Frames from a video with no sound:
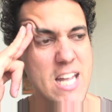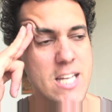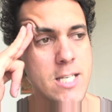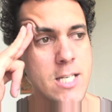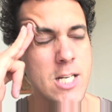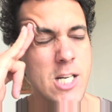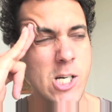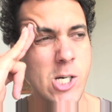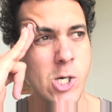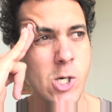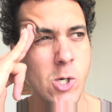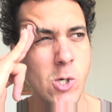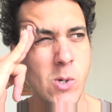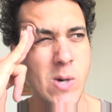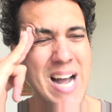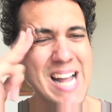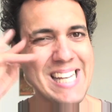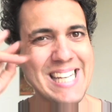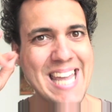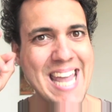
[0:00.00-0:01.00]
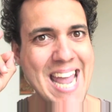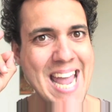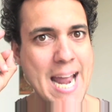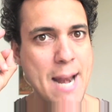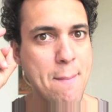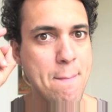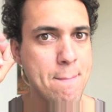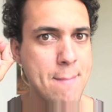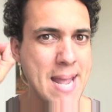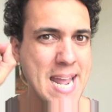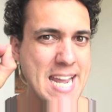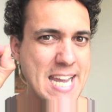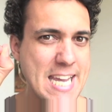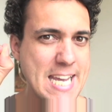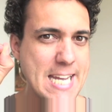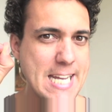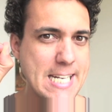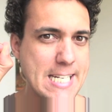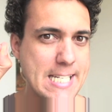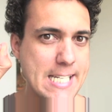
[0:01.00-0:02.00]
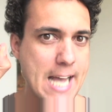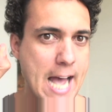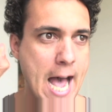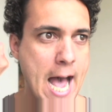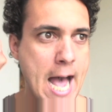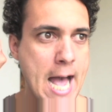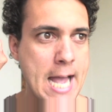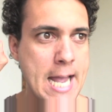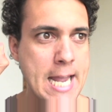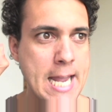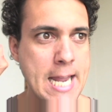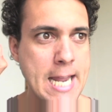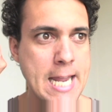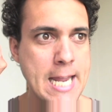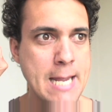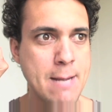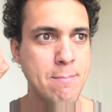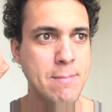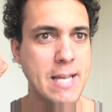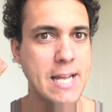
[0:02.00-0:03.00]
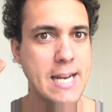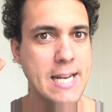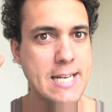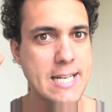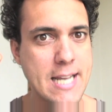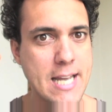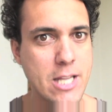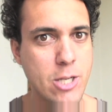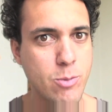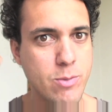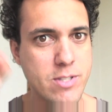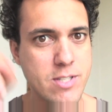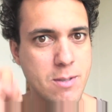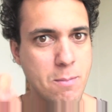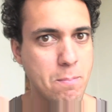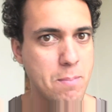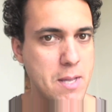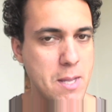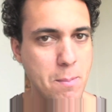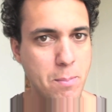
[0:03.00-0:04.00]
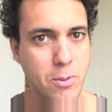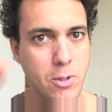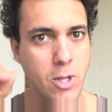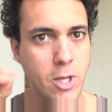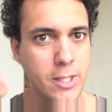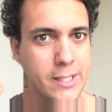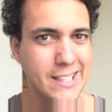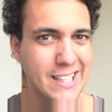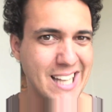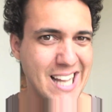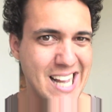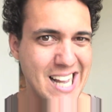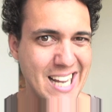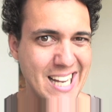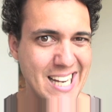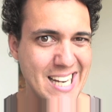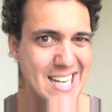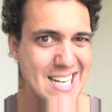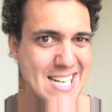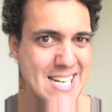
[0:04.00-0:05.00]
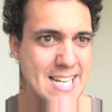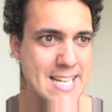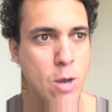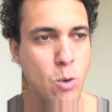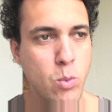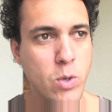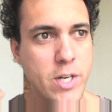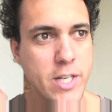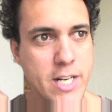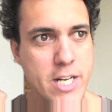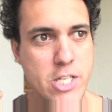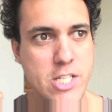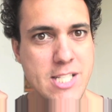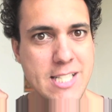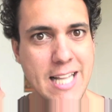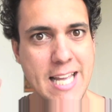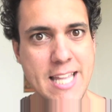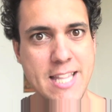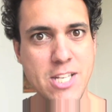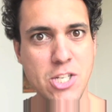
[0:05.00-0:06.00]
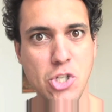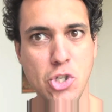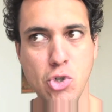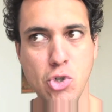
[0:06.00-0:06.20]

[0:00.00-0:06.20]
you know, I can't make it. I am getting together with some people online and we're gonna slay this